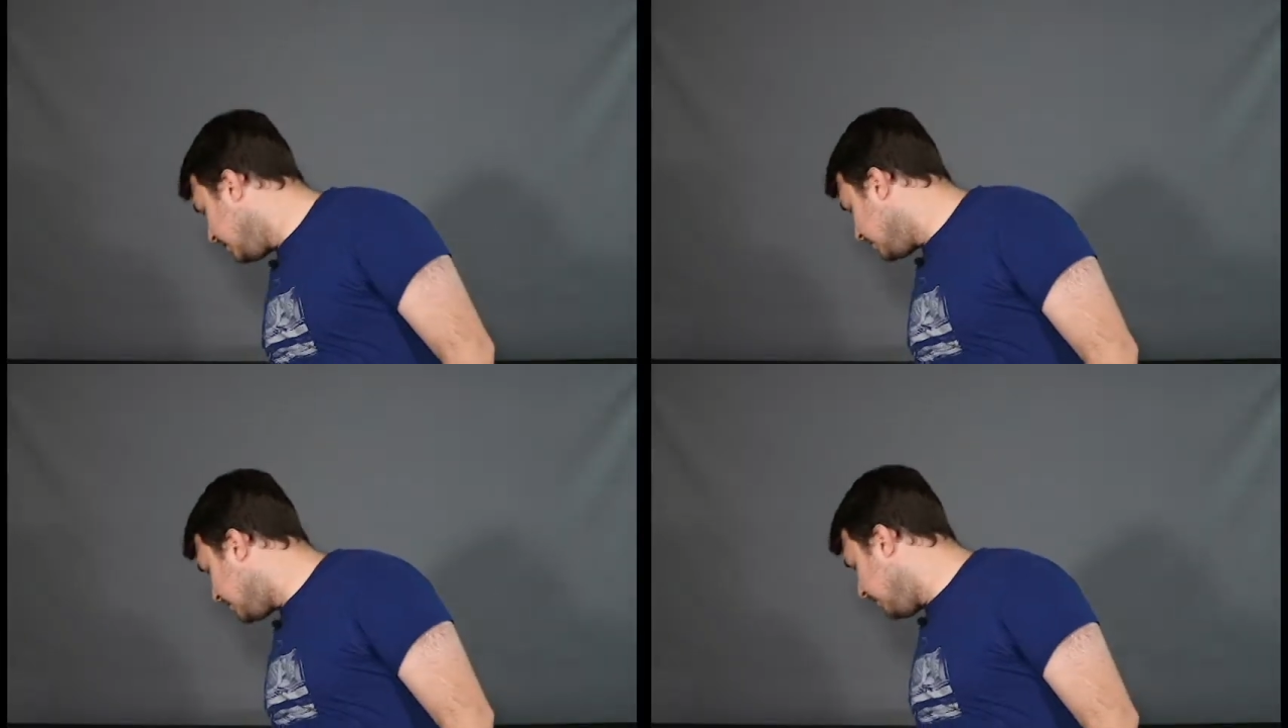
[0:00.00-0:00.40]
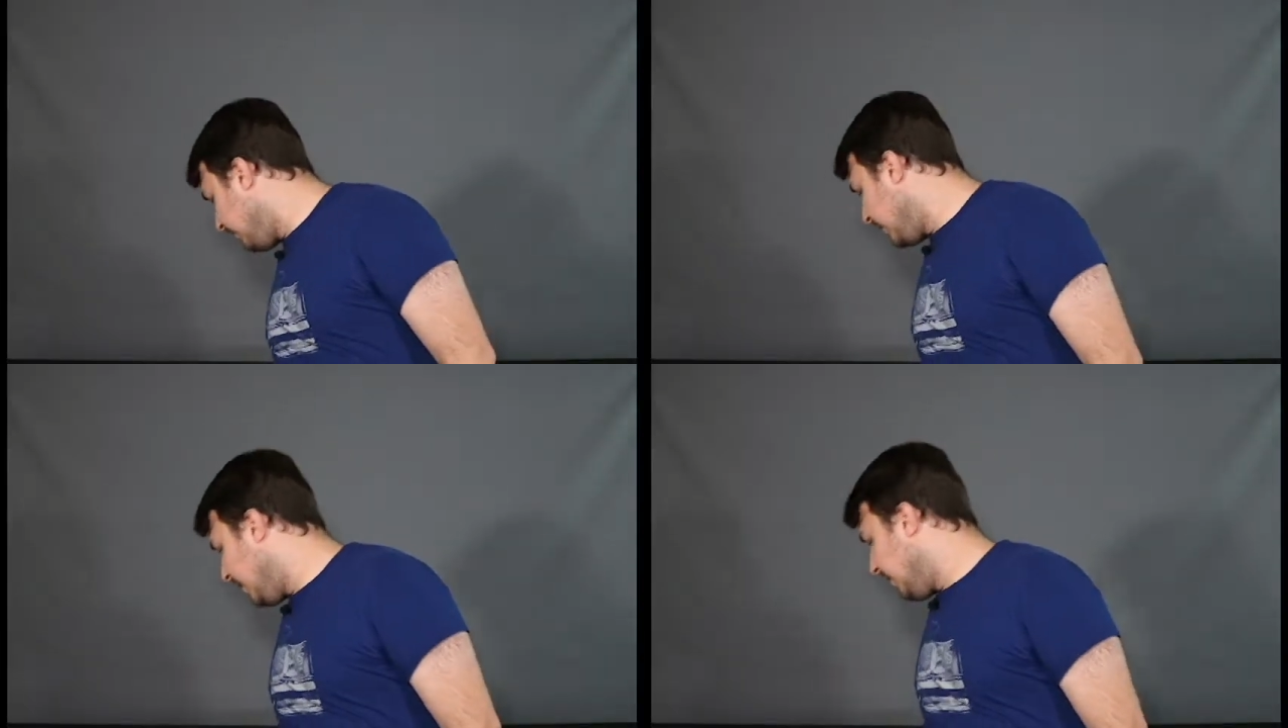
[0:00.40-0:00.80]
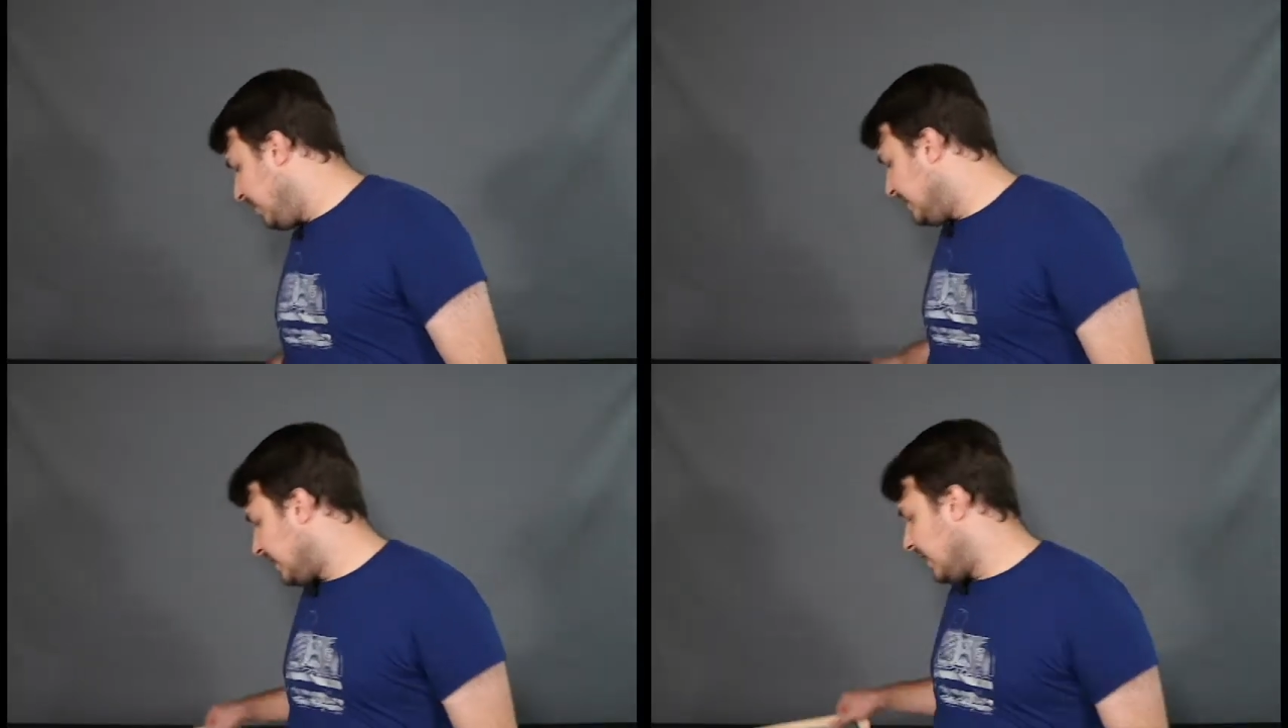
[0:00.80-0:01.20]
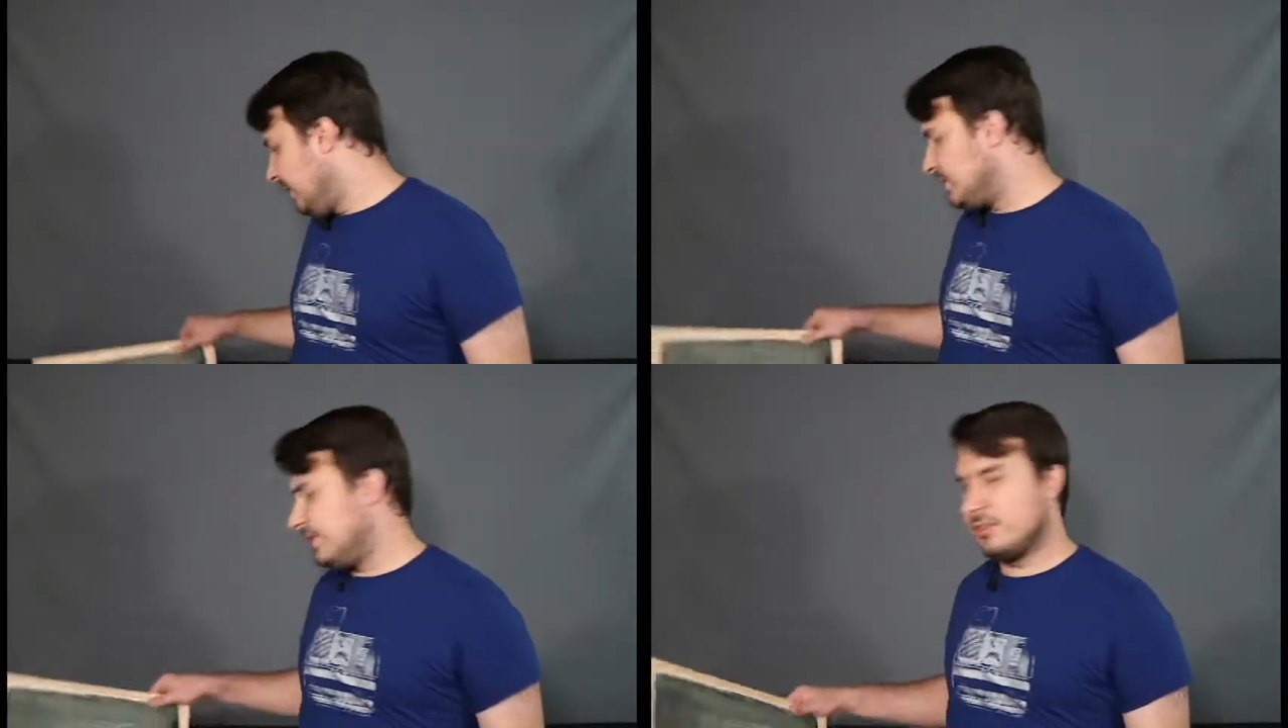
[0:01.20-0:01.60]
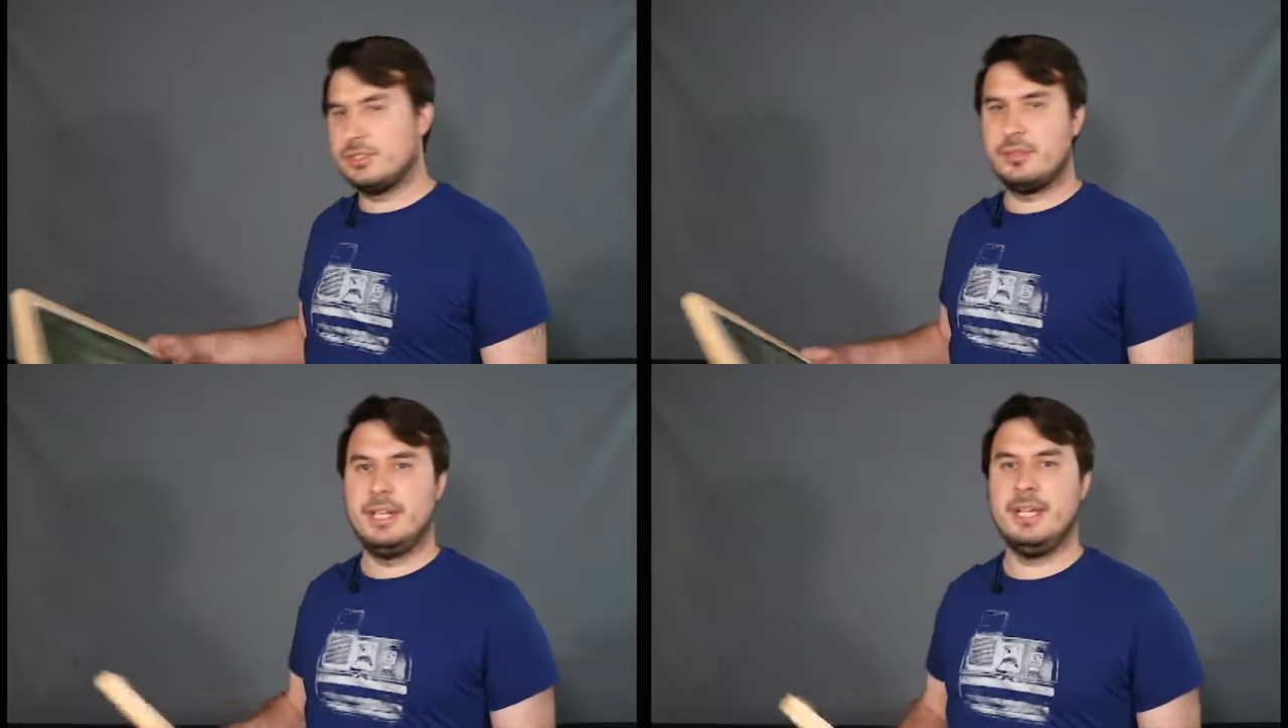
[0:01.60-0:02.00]
So basically with silk
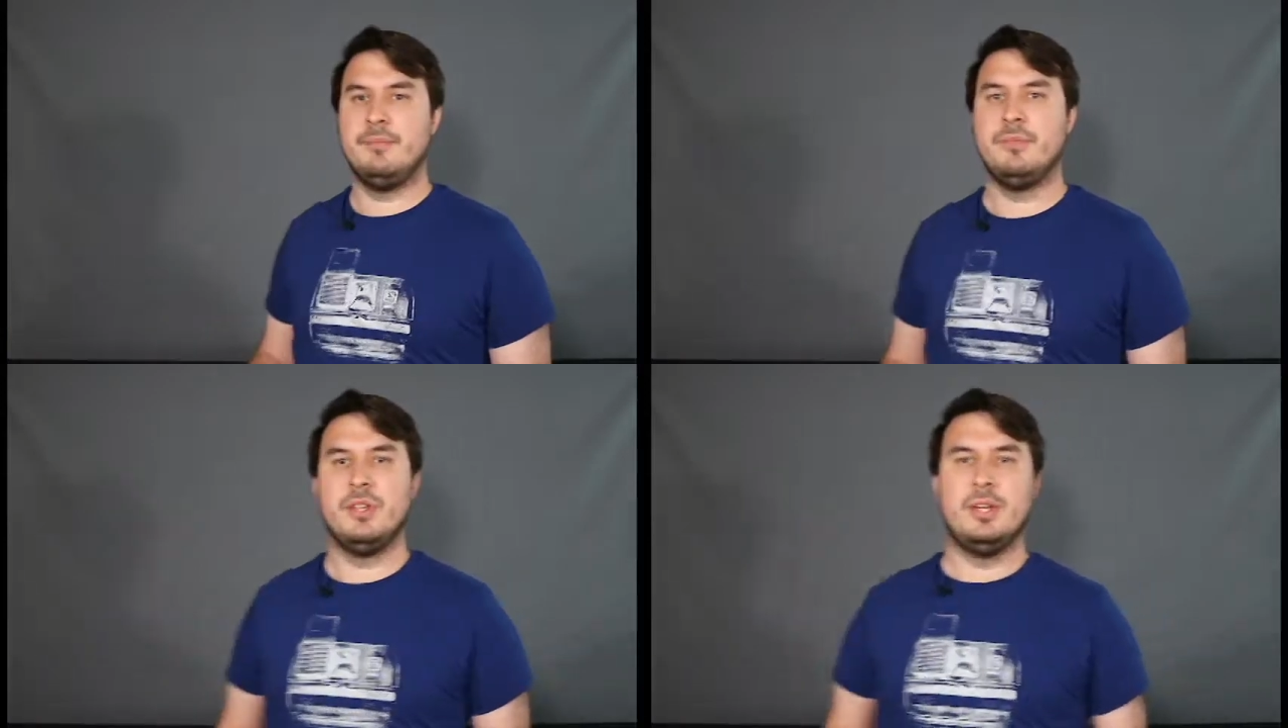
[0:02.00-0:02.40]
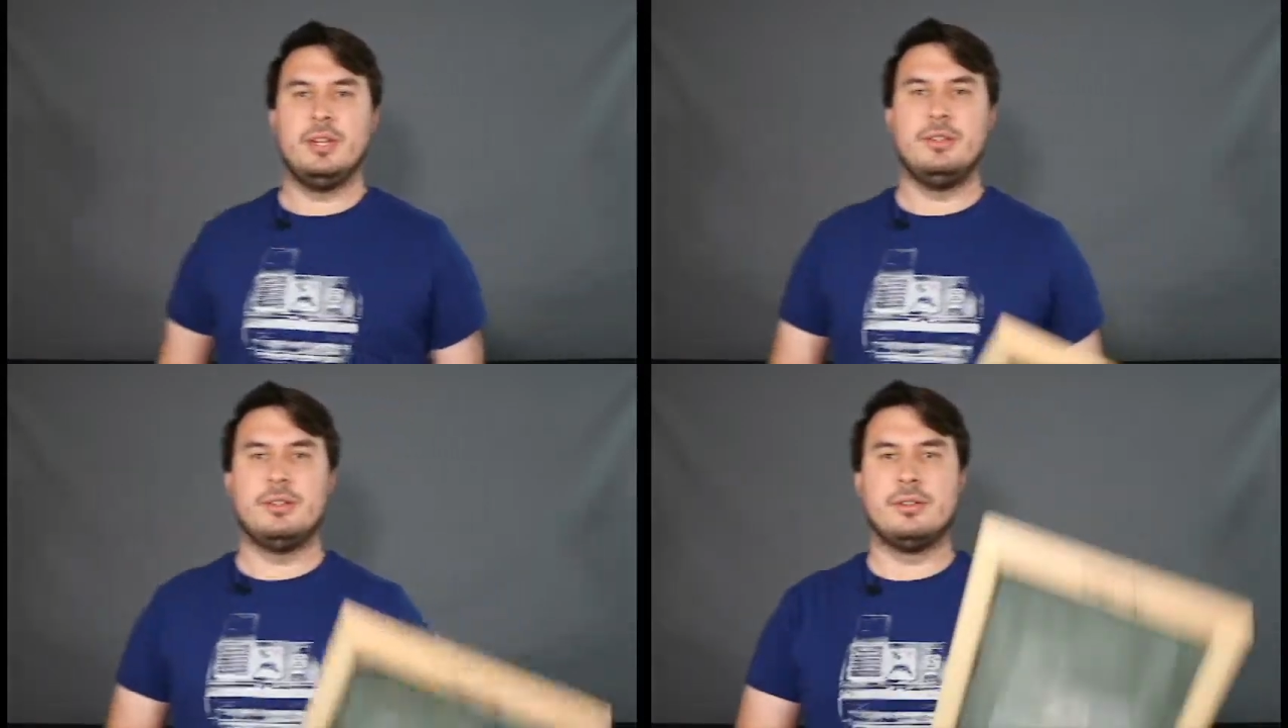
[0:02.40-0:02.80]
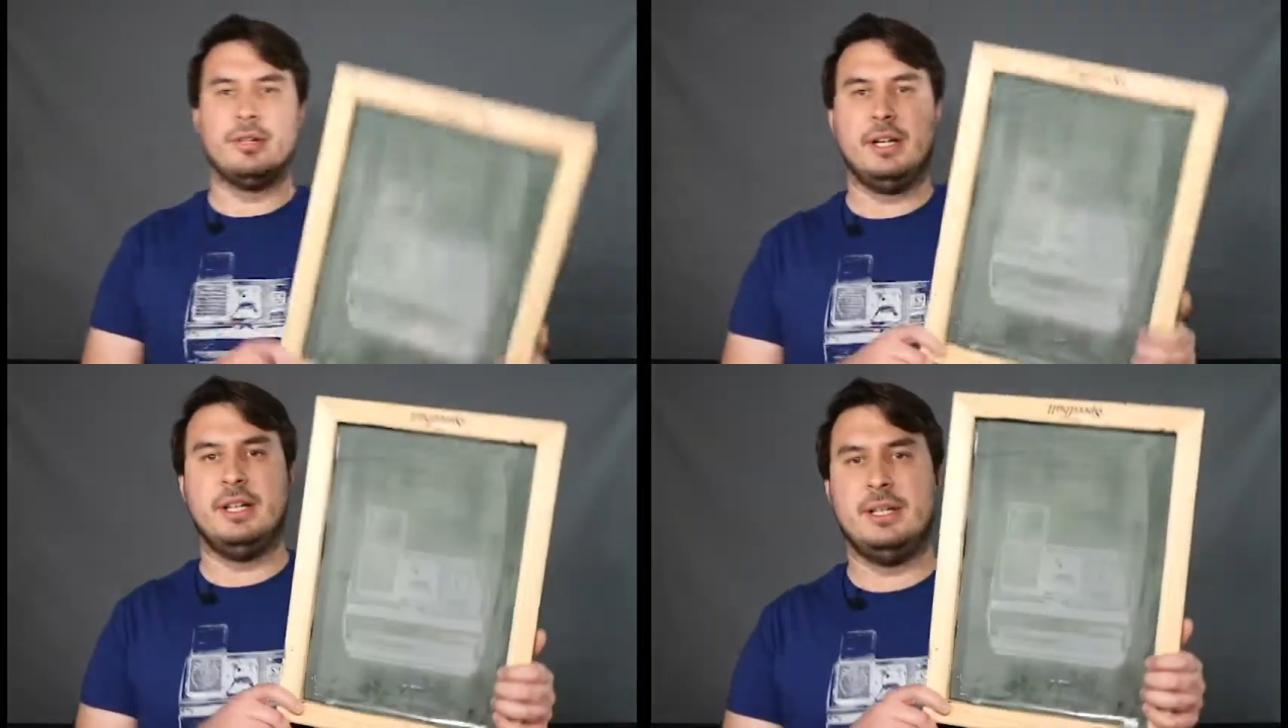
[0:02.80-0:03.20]
screening, you're